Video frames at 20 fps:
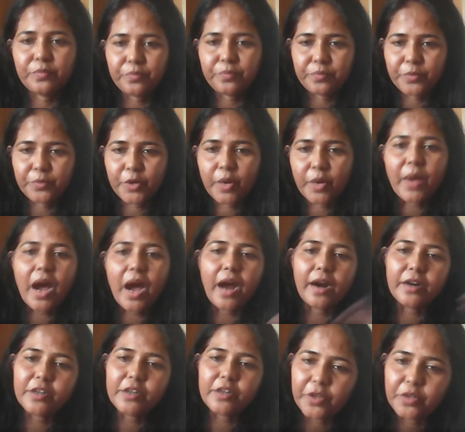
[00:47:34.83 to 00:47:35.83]
From
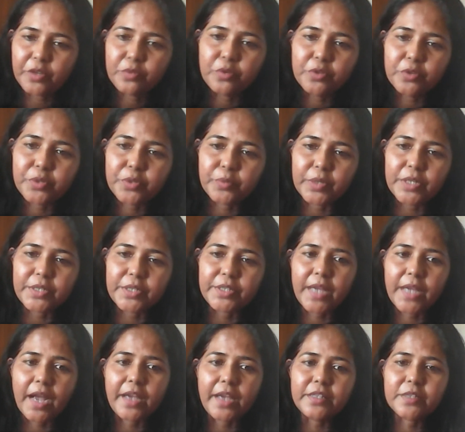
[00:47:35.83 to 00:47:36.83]
art we go towards
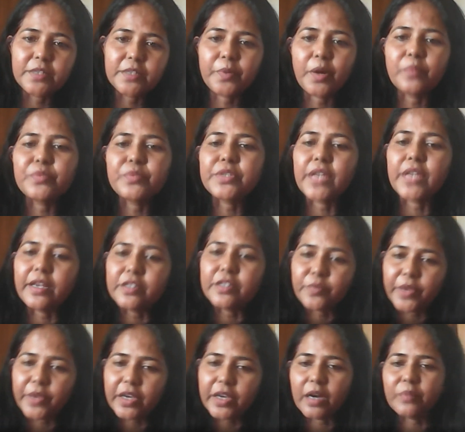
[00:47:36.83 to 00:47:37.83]
science, from science
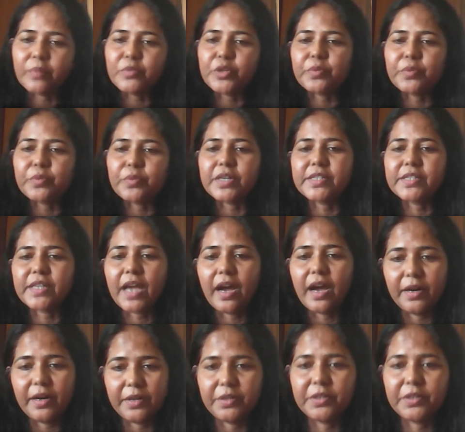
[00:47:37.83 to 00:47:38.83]
we come towards art.